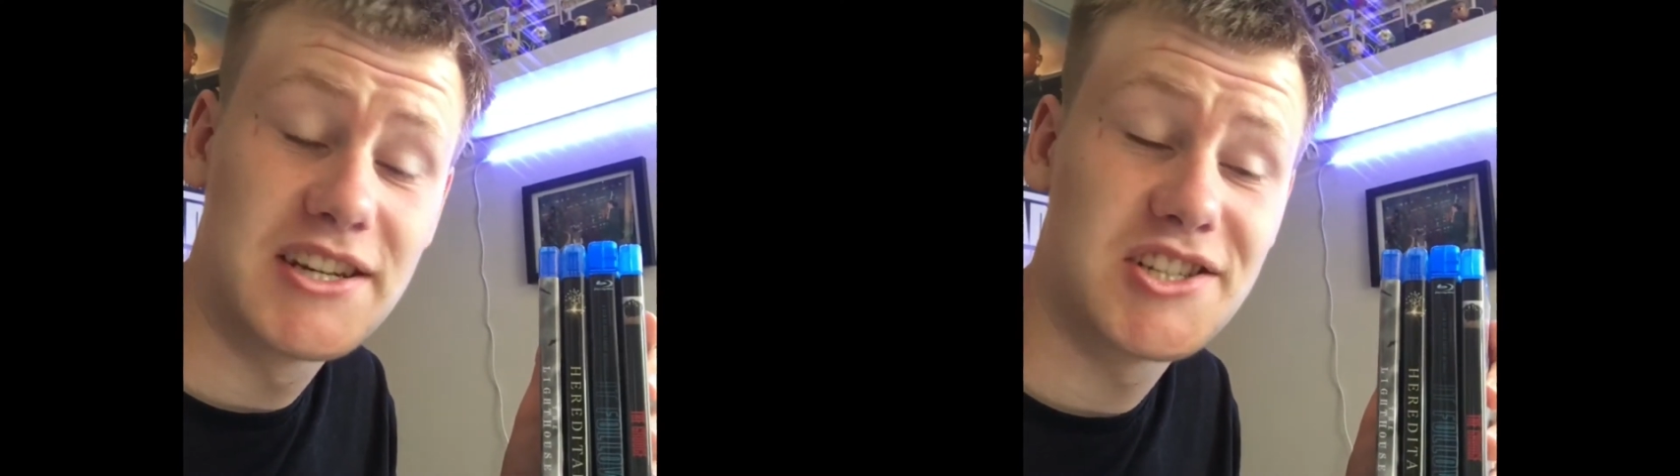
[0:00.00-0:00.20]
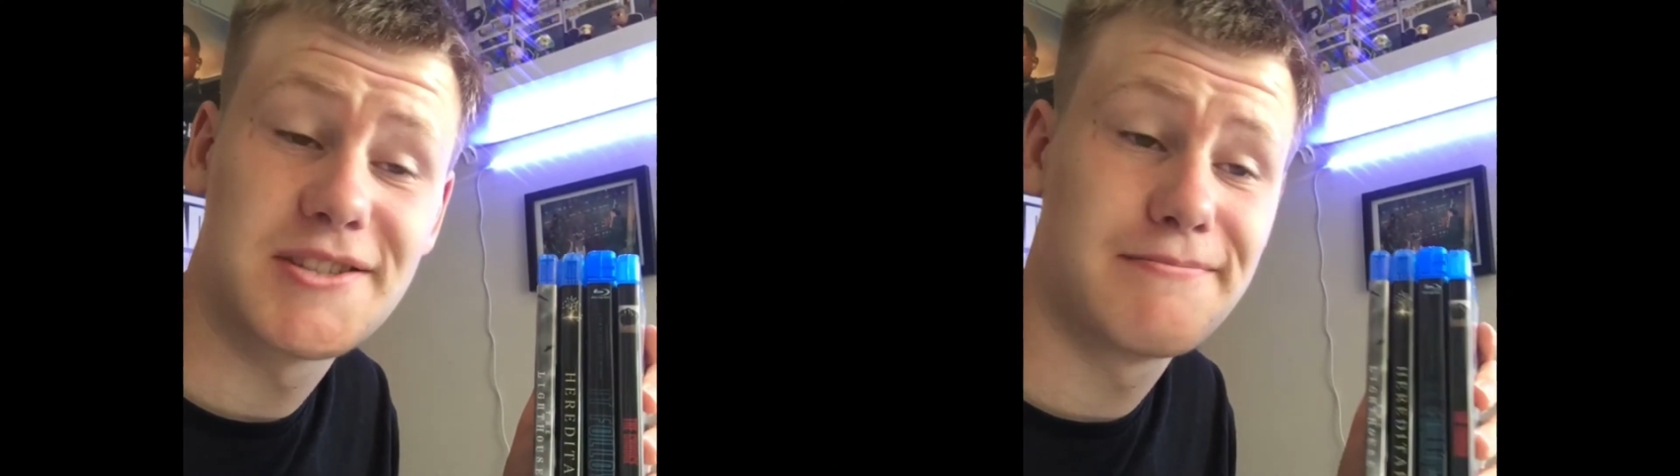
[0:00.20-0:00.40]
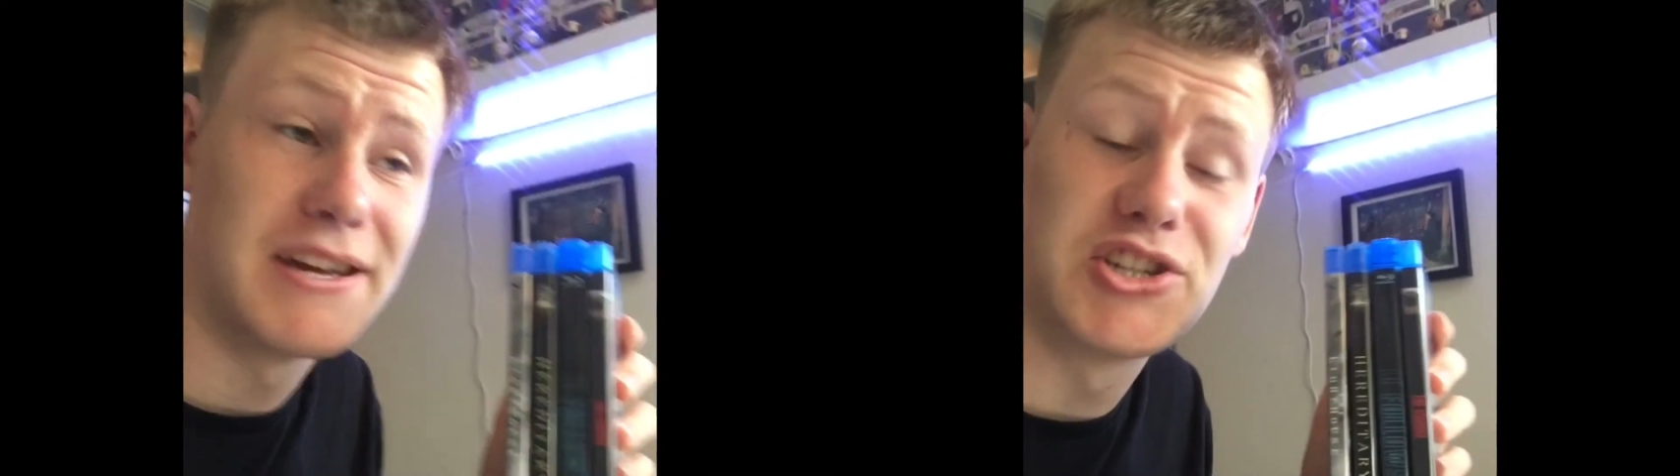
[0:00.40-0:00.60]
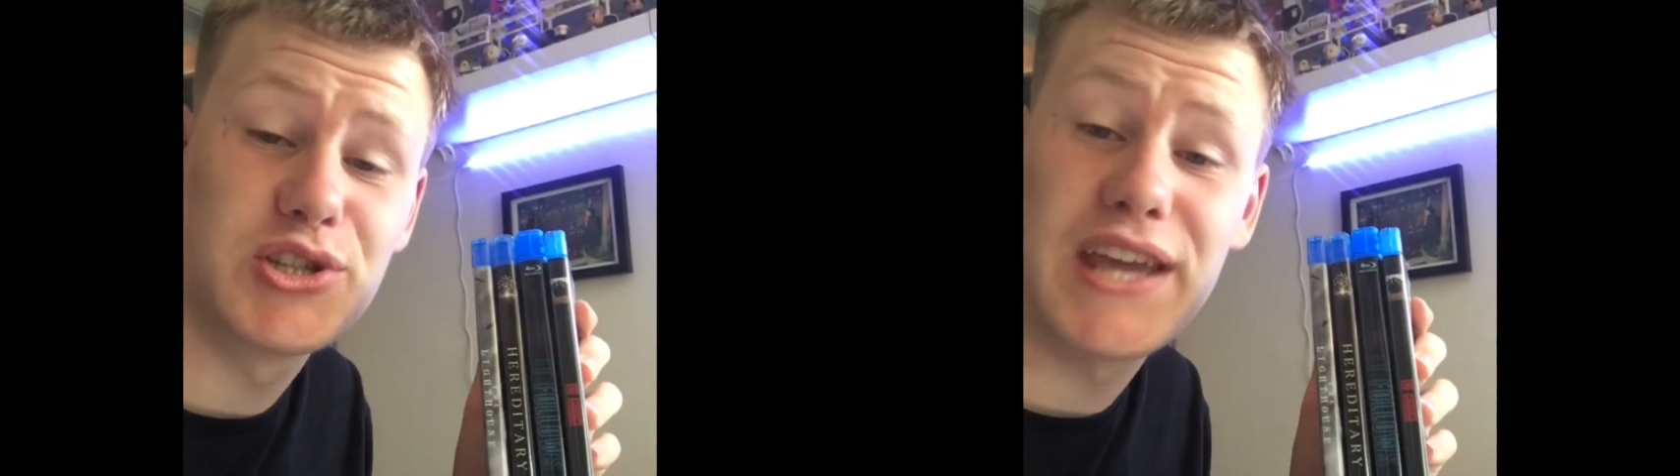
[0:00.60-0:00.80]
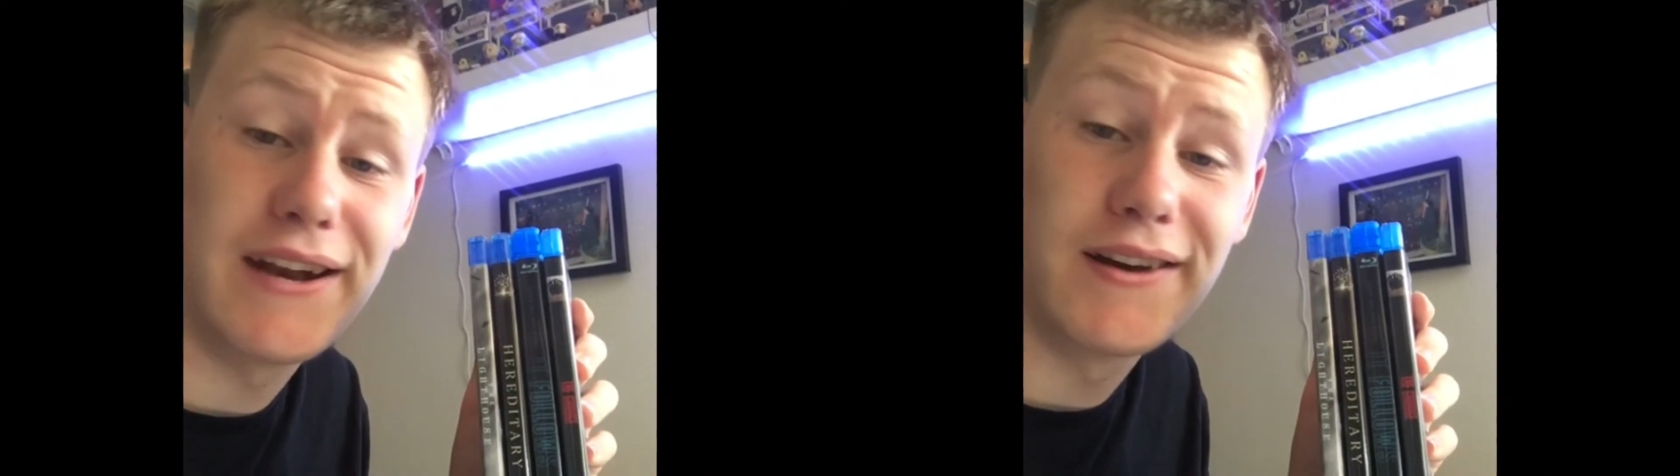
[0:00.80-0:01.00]
I
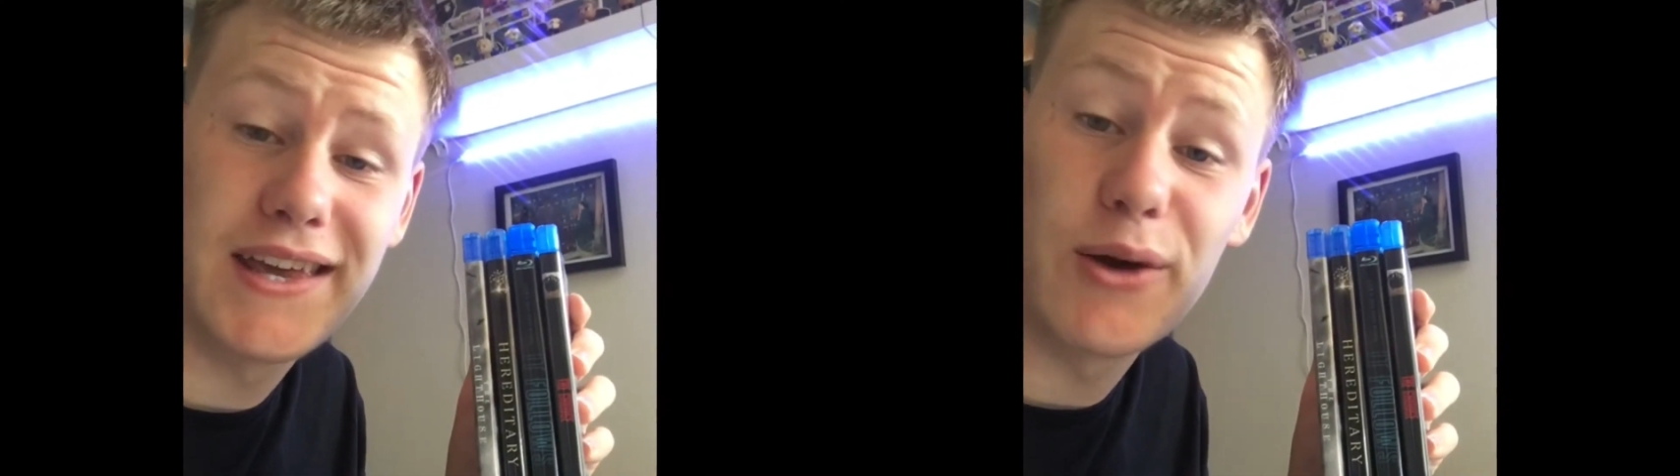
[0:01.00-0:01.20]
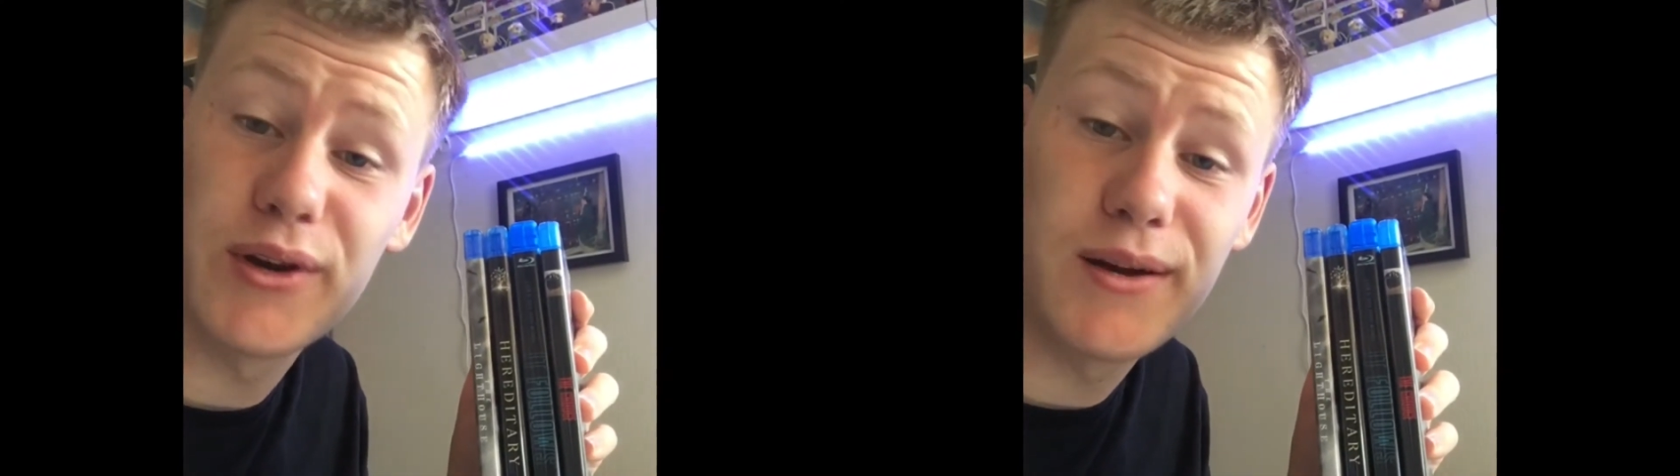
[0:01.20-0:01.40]
just cannot count